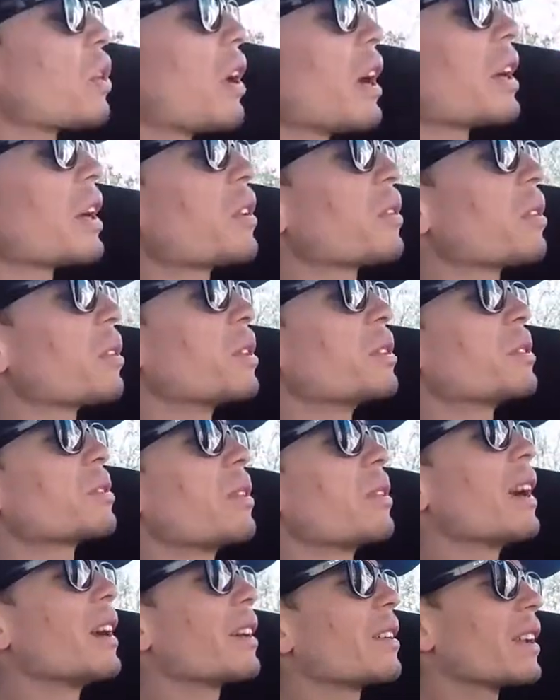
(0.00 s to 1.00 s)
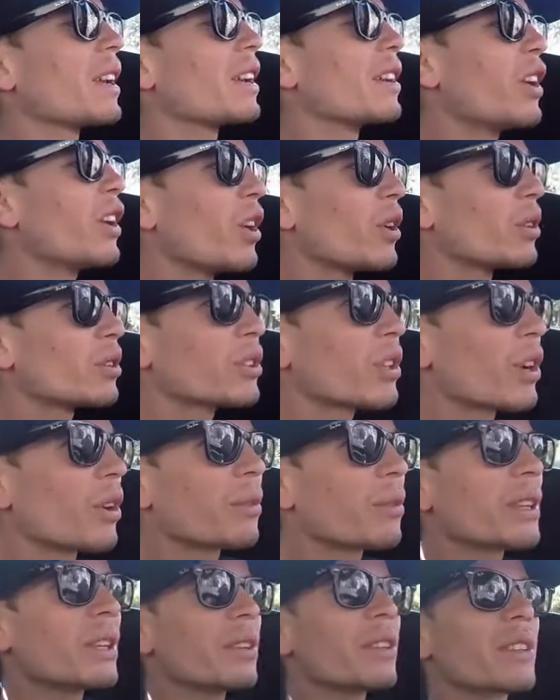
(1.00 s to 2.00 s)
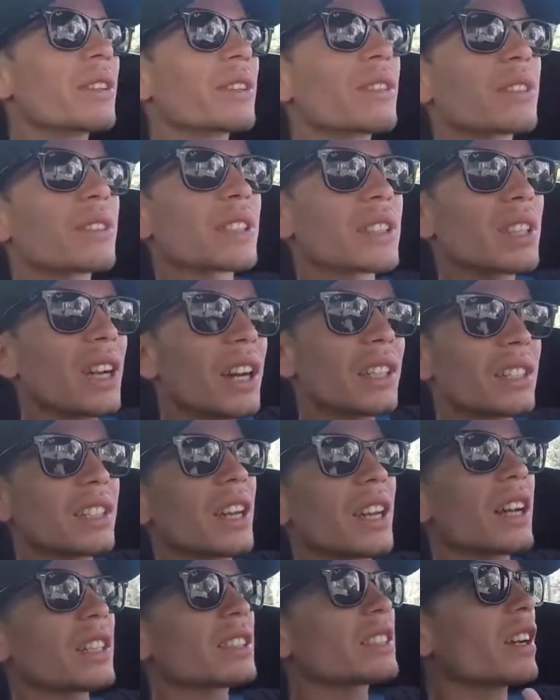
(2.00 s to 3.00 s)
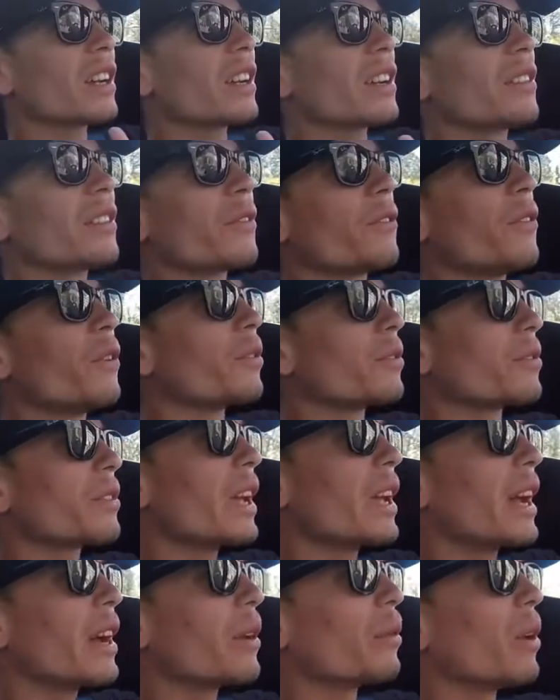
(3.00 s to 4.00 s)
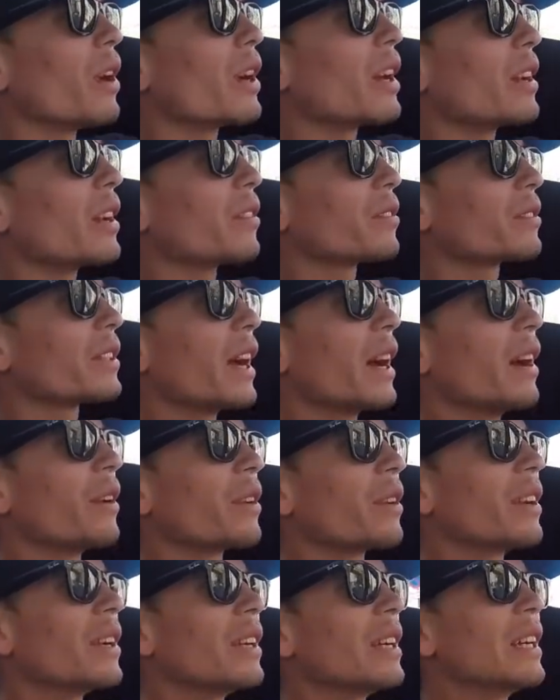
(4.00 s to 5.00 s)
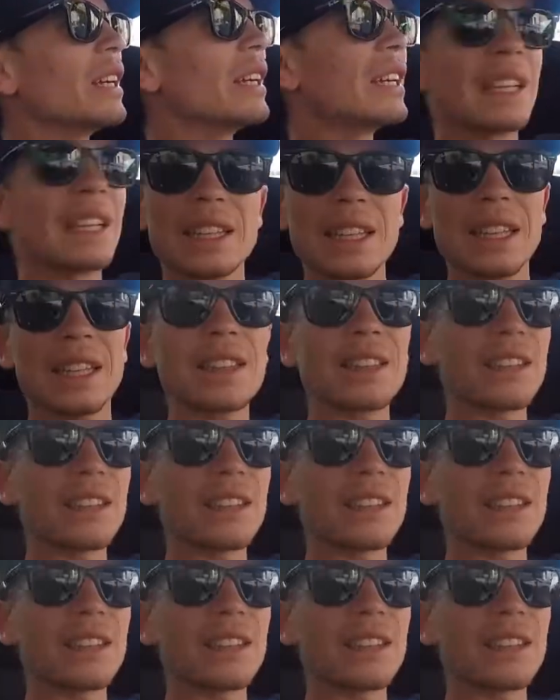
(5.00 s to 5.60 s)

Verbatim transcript: to try and cruise around. I know, so we started. I started in Fontvieille at one end of town,